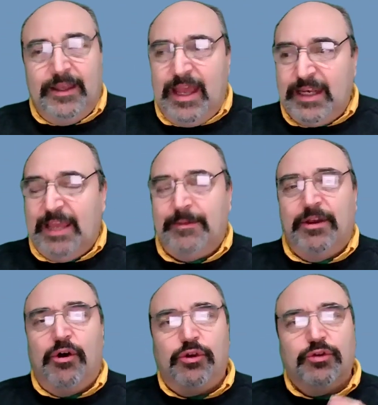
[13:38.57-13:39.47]
And it gave me a
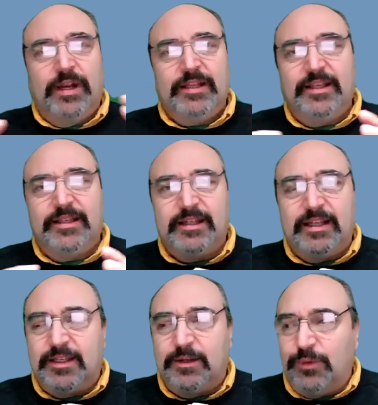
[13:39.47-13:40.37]
whole great list. And I
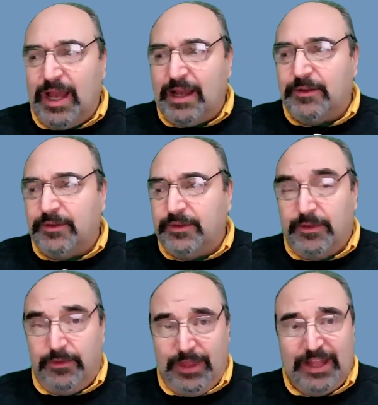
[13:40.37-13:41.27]
said, wow,
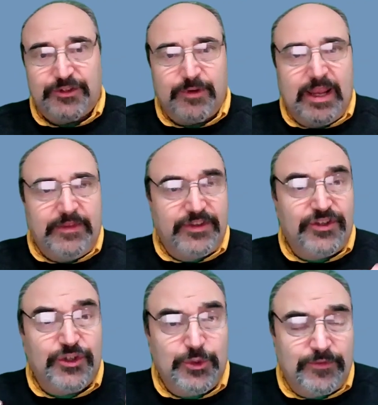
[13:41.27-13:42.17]
that's great. This
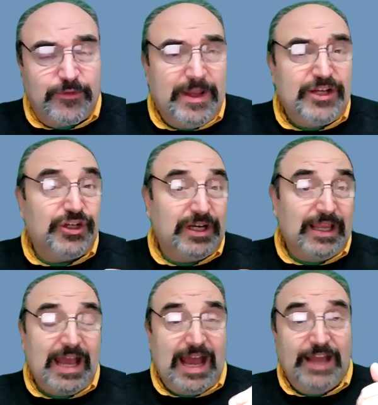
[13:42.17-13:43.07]
is new information.
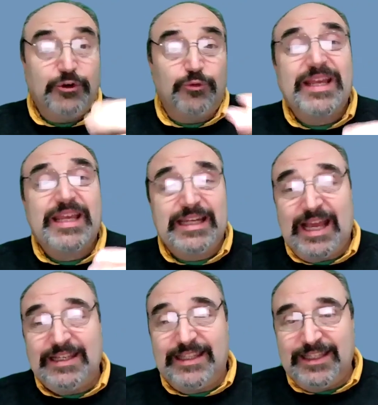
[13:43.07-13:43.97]
I don't
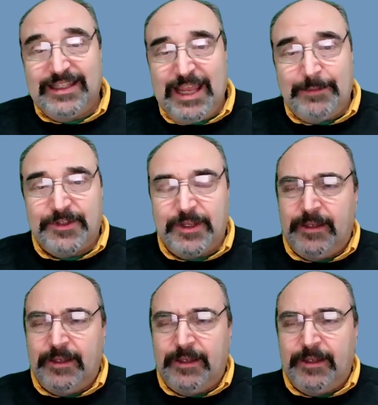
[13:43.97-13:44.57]
recognize these names.